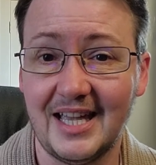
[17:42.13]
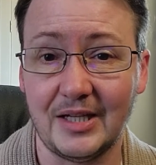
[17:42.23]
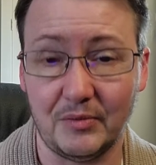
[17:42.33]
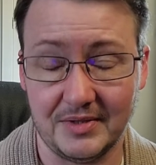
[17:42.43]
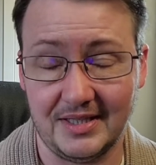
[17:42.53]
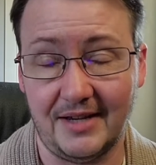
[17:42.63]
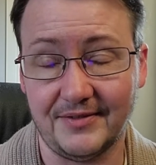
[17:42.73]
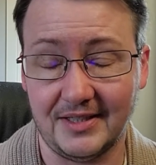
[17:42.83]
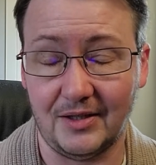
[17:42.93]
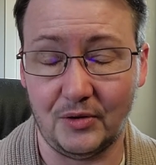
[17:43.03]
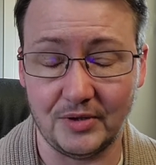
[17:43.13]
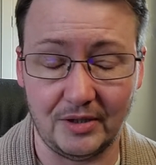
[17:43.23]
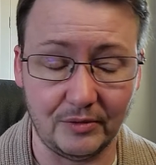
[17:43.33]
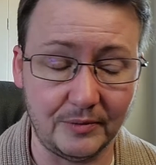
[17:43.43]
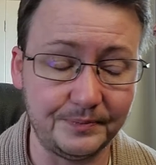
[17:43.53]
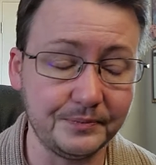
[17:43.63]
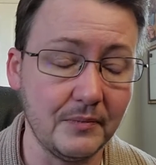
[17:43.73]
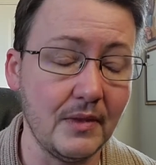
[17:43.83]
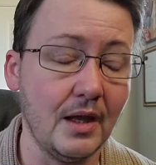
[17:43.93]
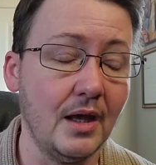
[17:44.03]
And it was left in the hotel room,
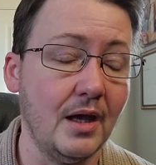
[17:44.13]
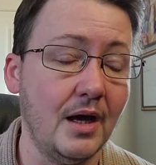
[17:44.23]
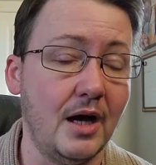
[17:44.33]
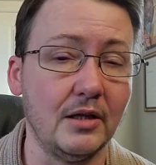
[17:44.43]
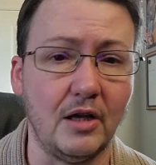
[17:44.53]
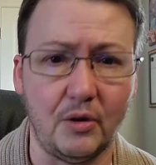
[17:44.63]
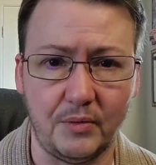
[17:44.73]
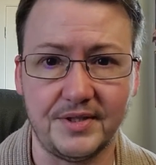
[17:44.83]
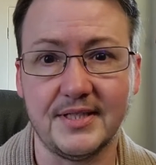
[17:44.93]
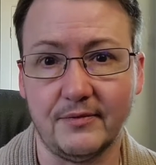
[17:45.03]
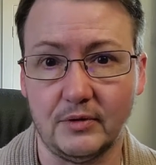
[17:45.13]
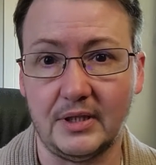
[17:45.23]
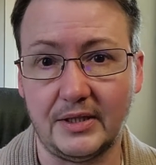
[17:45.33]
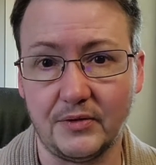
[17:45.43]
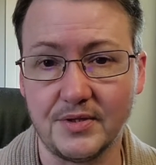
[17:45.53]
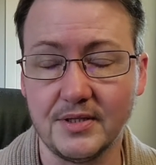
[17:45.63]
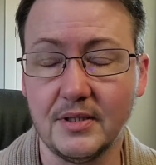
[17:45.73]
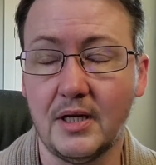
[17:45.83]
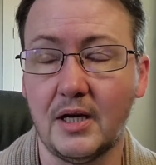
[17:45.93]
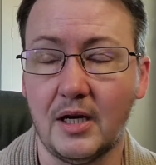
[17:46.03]
along with several letters.
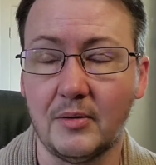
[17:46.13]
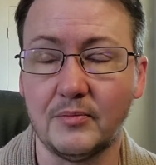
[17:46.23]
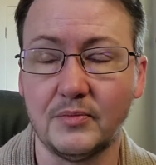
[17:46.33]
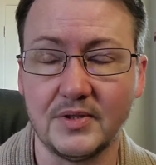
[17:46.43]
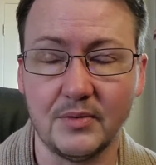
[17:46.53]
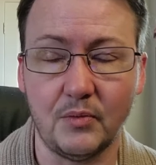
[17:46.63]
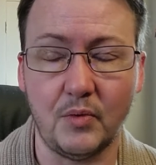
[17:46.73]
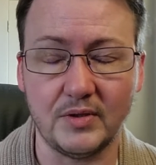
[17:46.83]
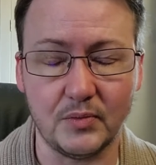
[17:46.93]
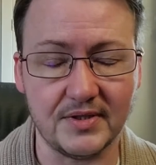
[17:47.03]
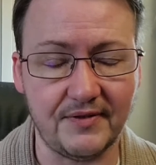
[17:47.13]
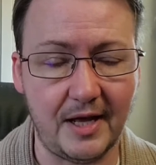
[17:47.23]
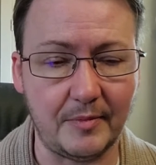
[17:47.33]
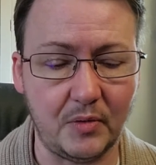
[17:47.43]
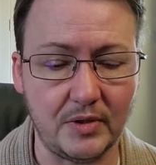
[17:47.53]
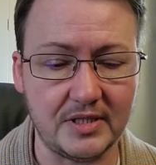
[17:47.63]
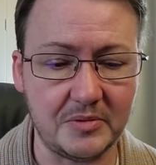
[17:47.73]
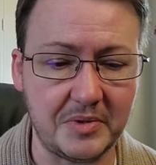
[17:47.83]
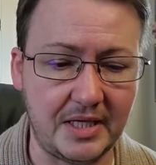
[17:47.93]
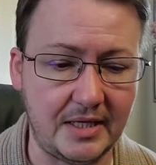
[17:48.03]
Um, one to his family, one to
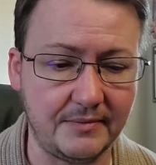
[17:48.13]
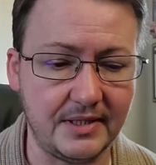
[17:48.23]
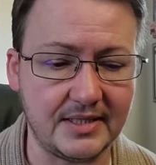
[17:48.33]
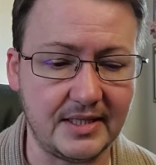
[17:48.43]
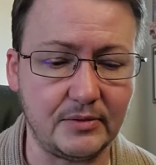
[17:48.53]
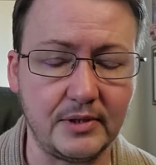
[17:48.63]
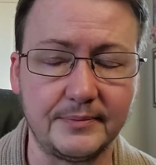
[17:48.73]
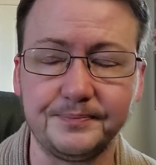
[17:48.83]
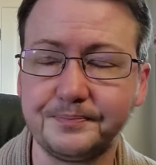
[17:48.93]
me, et cetera.